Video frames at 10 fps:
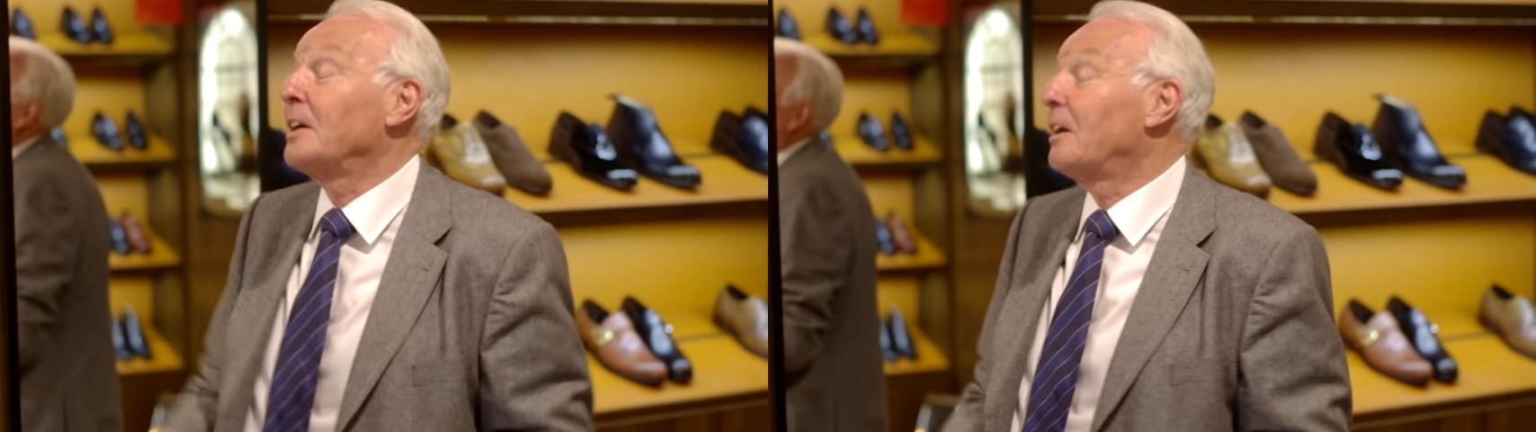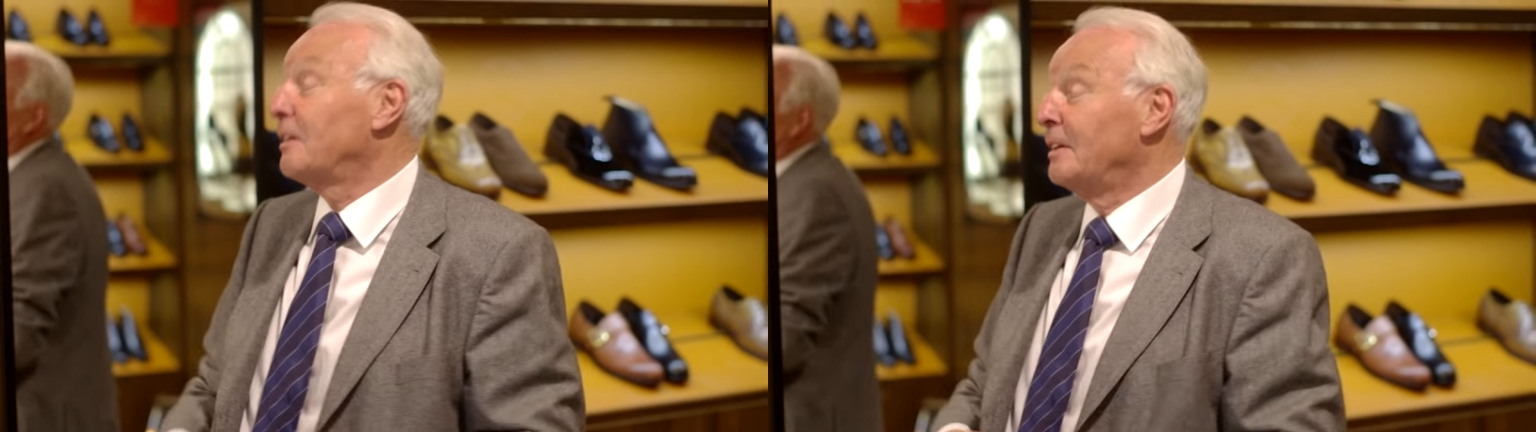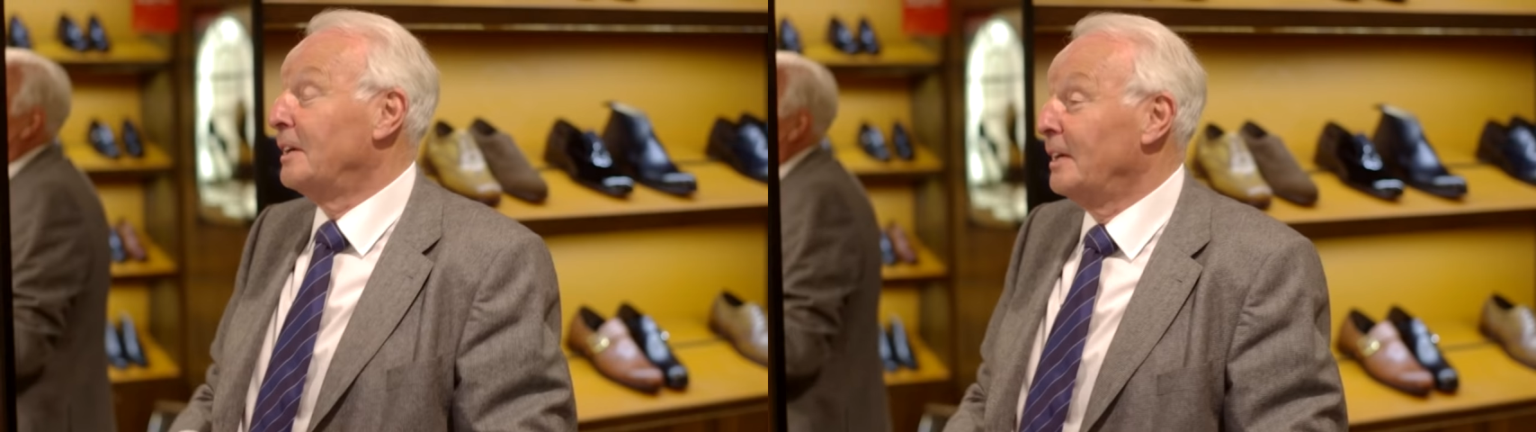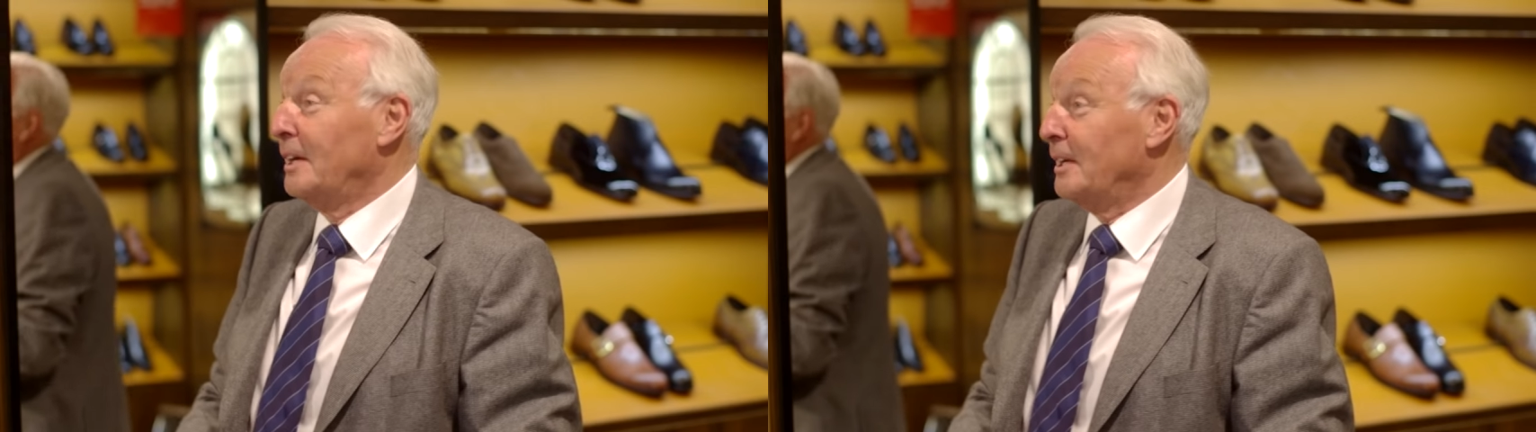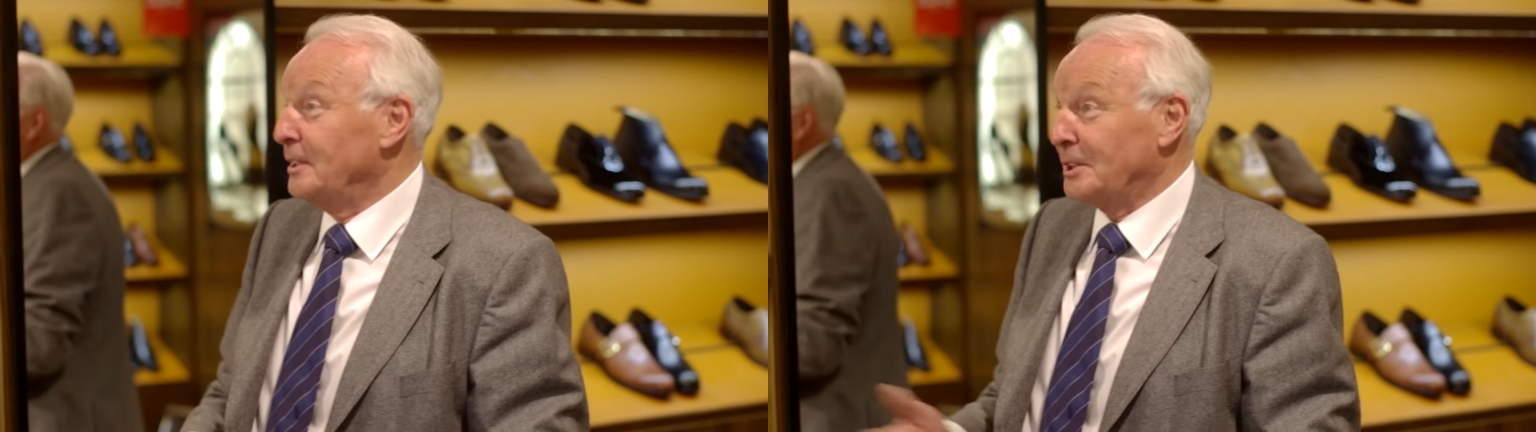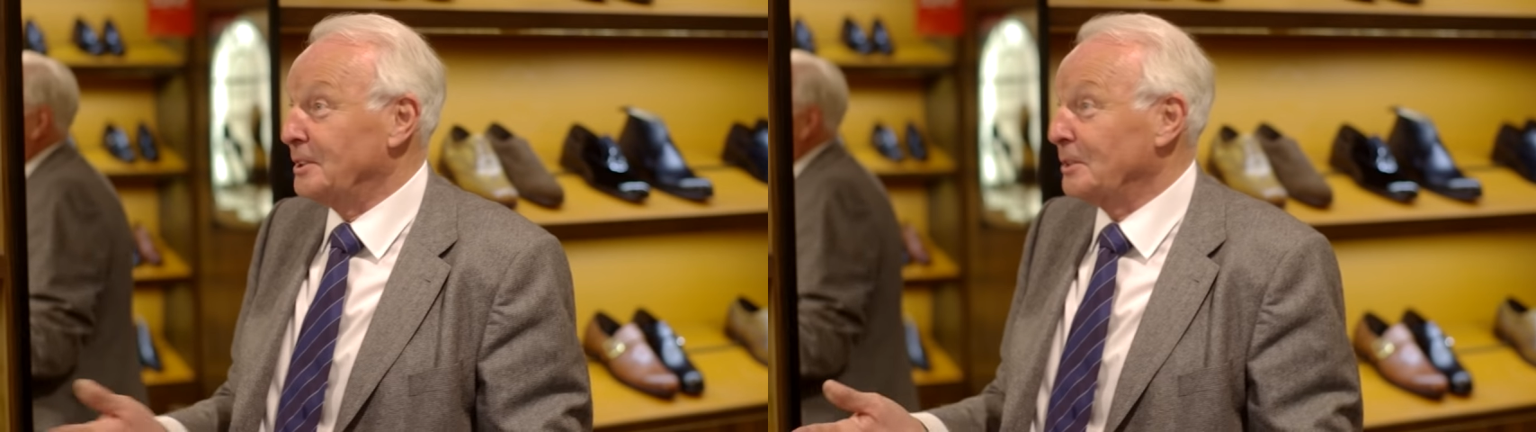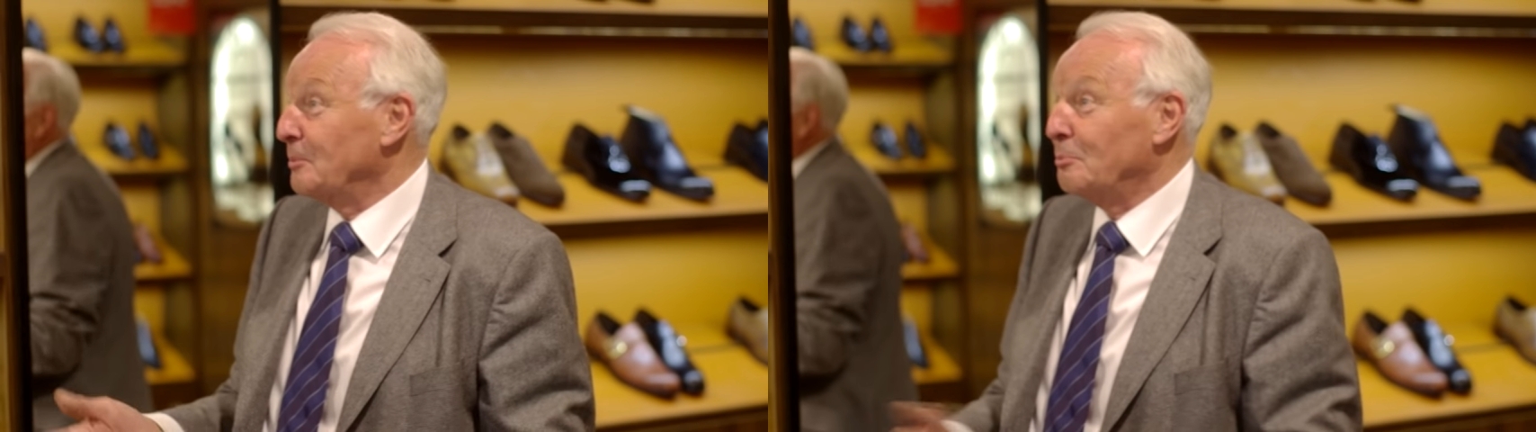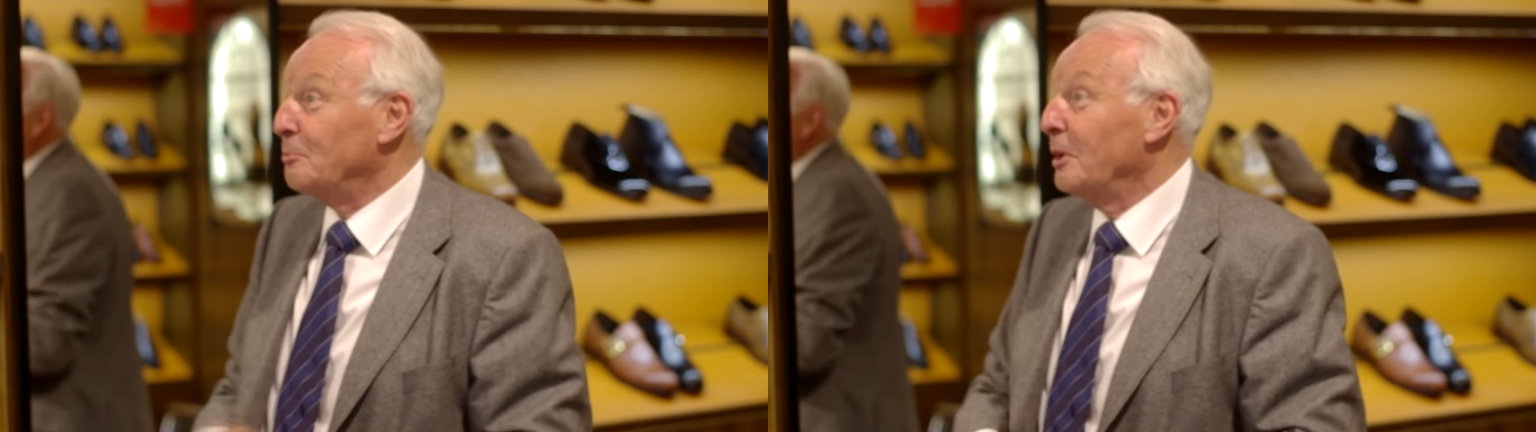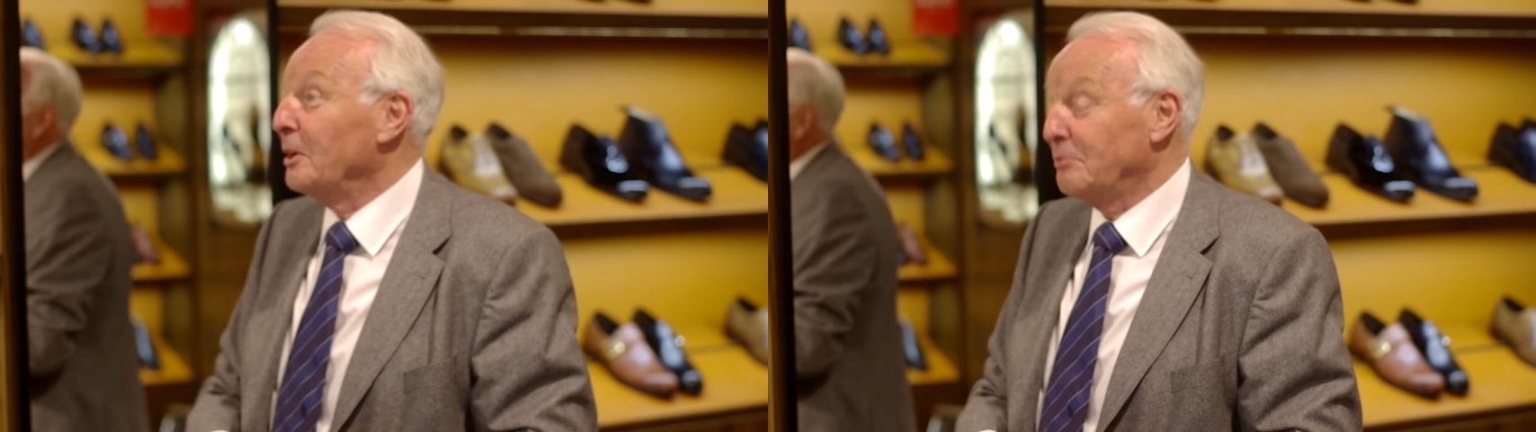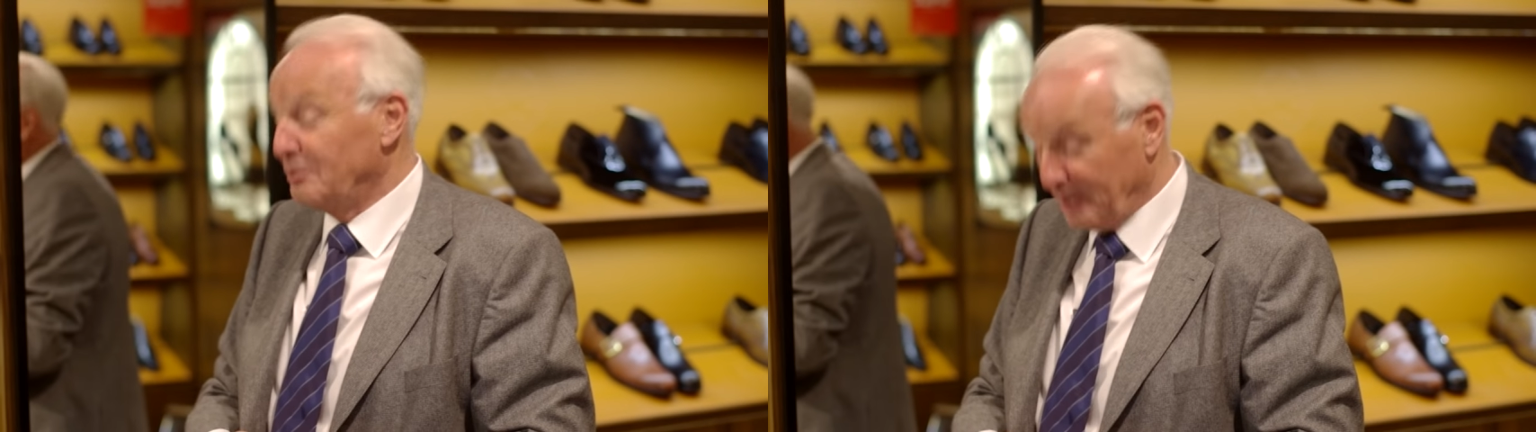they are. It's a
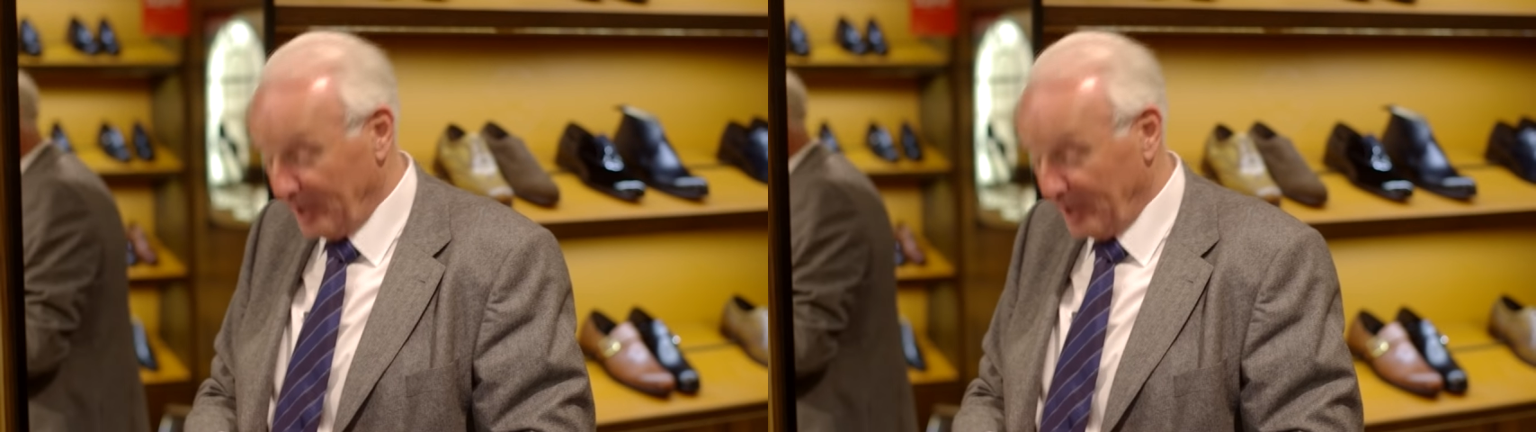wonderful